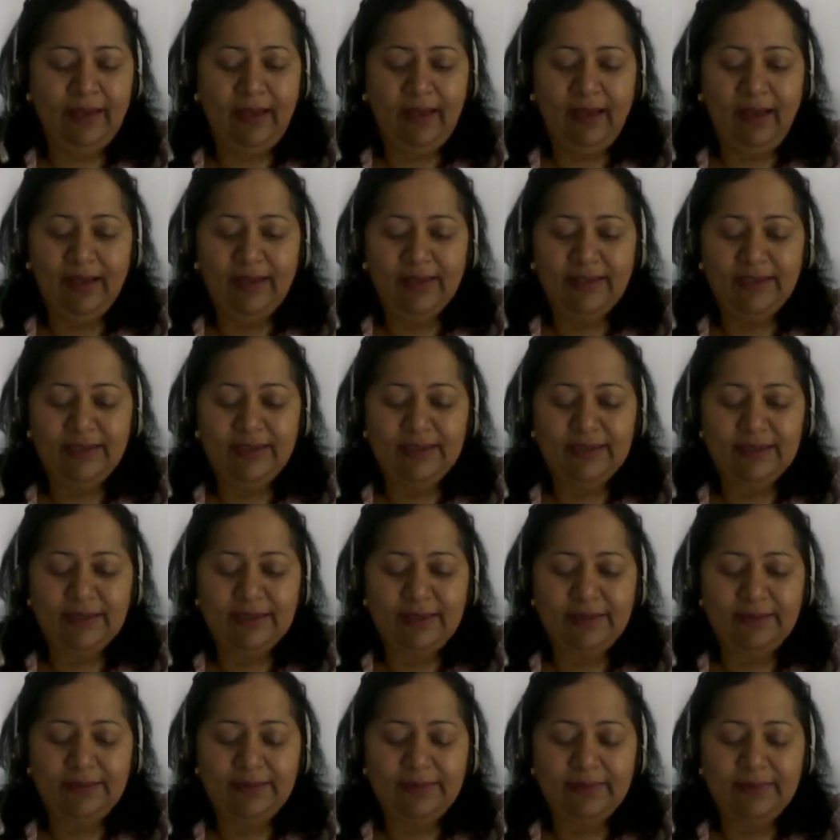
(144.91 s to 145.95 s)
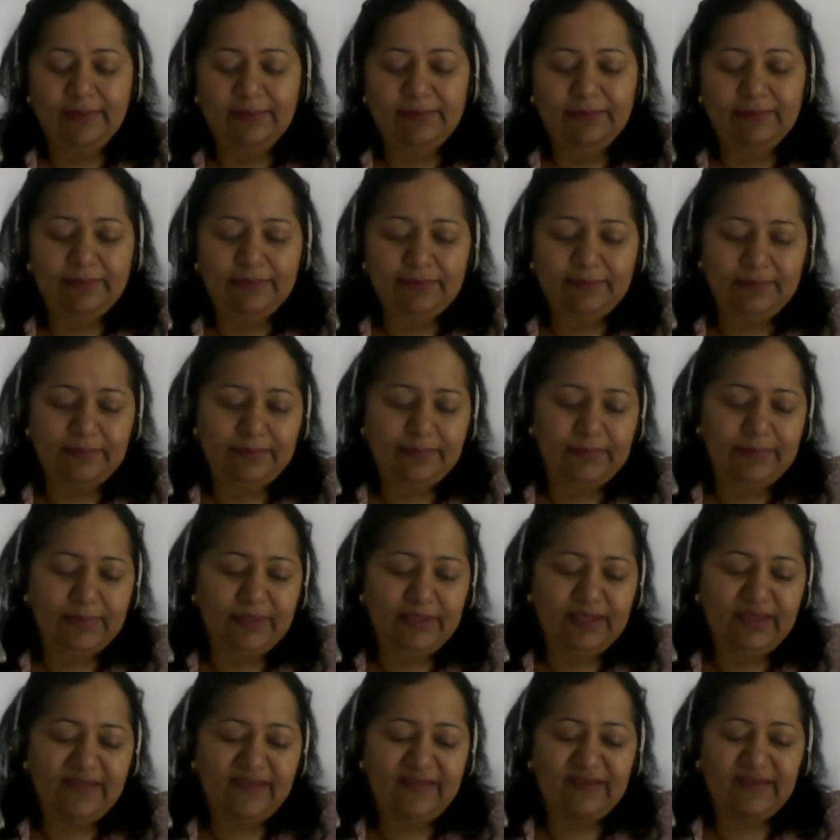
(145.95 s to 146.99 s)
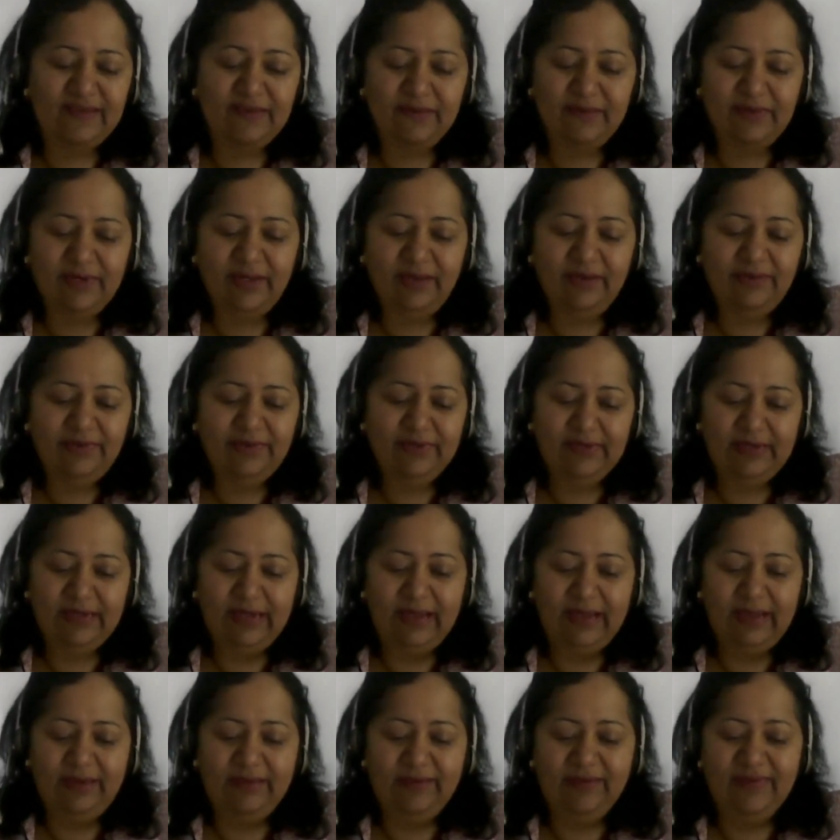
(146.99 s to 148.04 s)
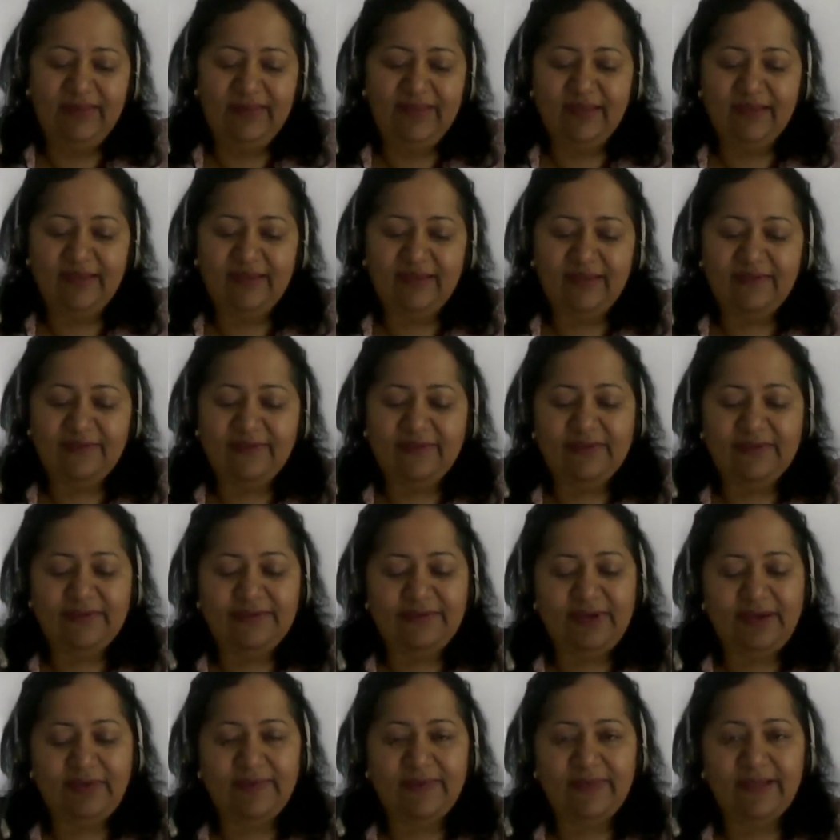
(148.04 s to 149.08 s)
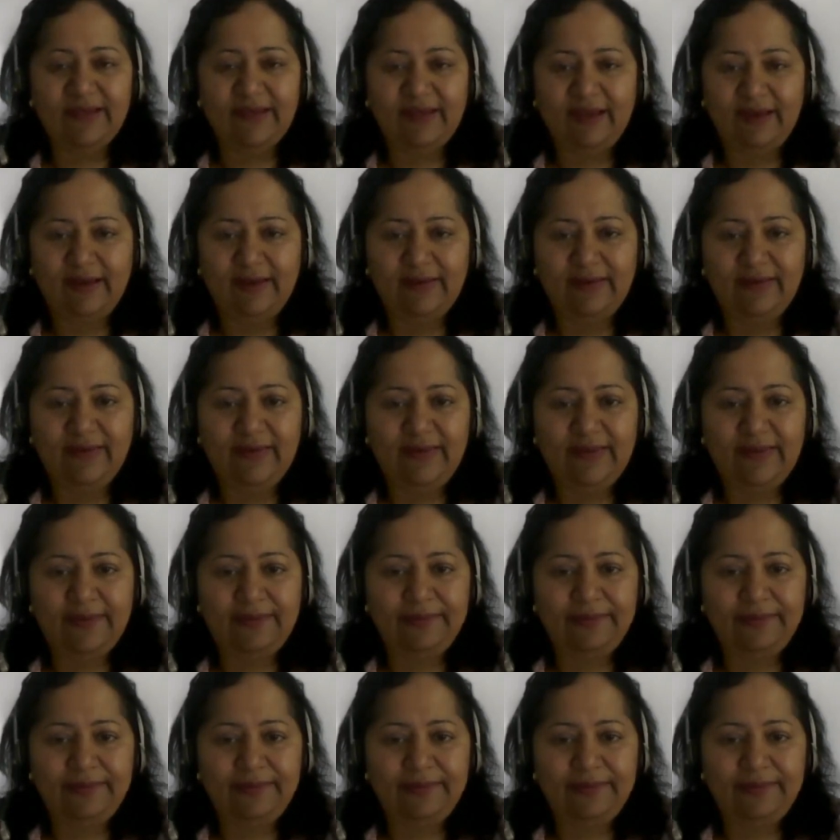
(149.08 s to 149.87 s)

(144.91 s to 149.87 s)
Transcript: And the story of our lives is full of ups and downs.